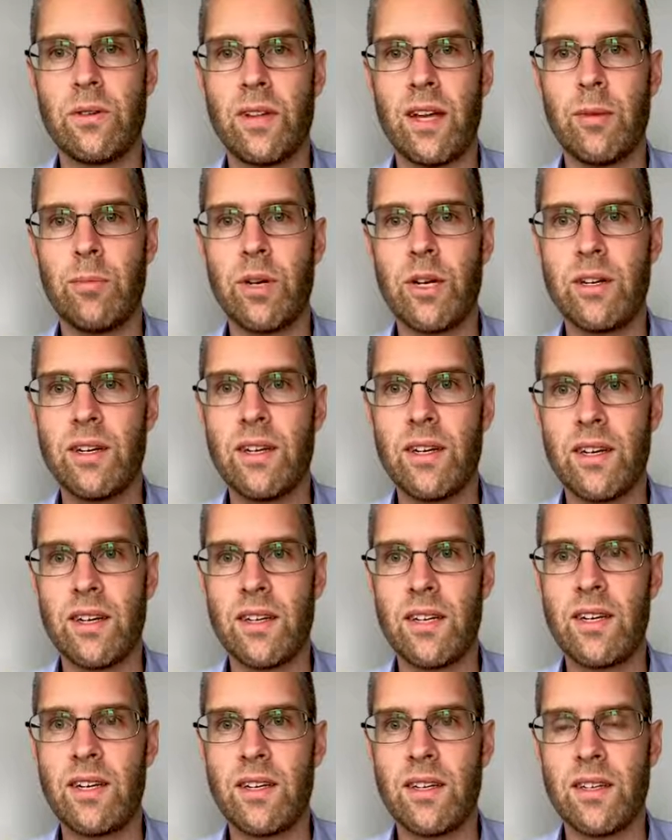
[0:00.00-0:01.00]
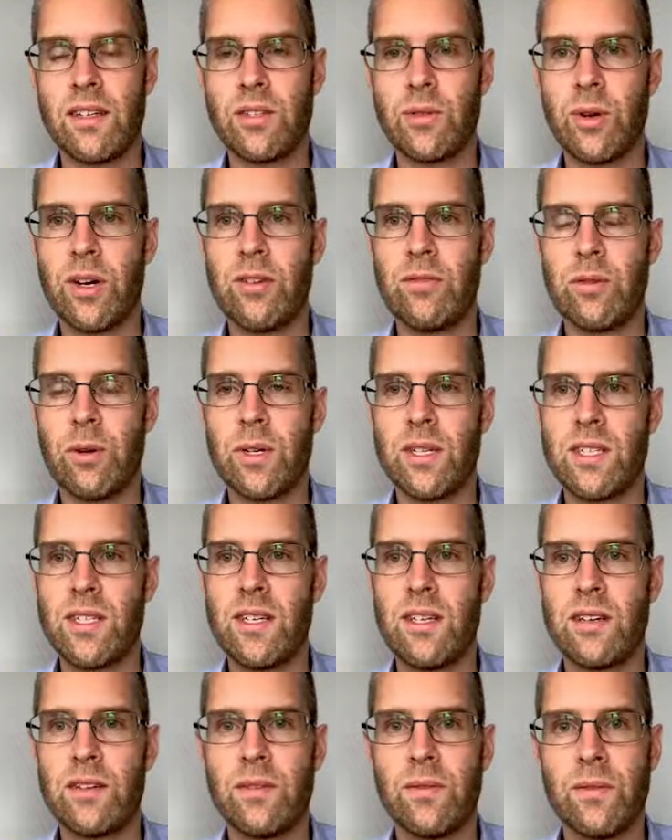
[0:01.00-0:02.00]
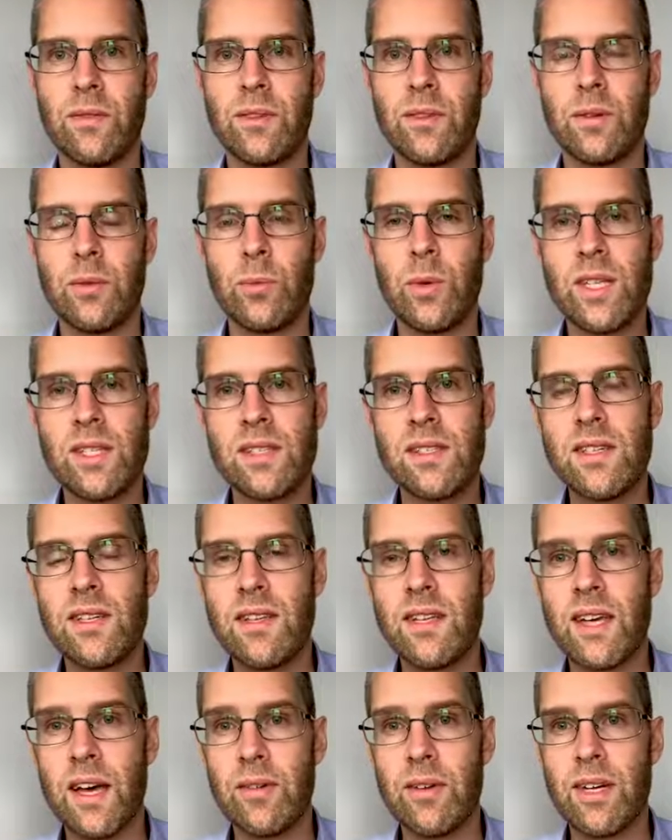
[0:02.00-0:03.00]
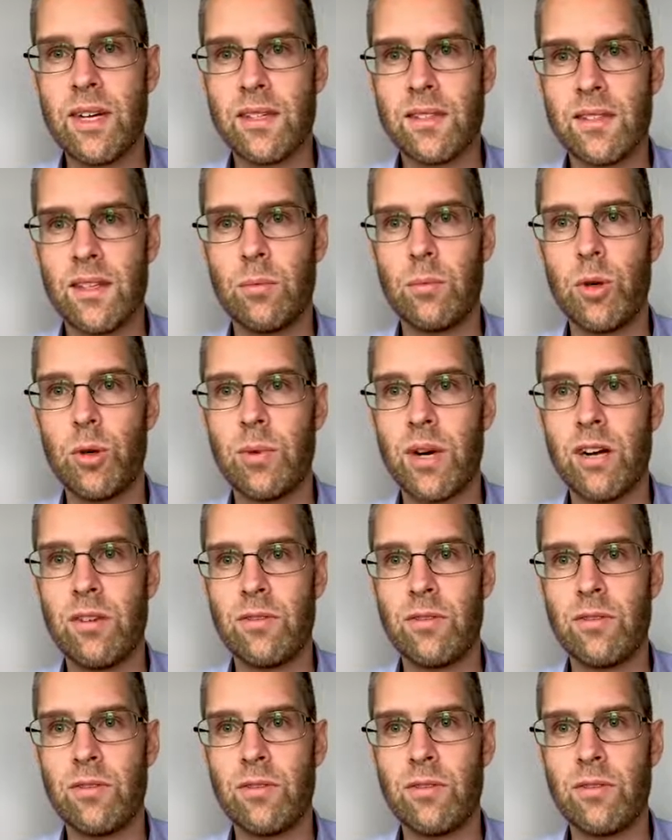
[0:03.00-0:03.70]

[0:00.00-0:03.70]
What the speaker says: Liberia, and Guinea in 2014. We'd seen the evidence that mobile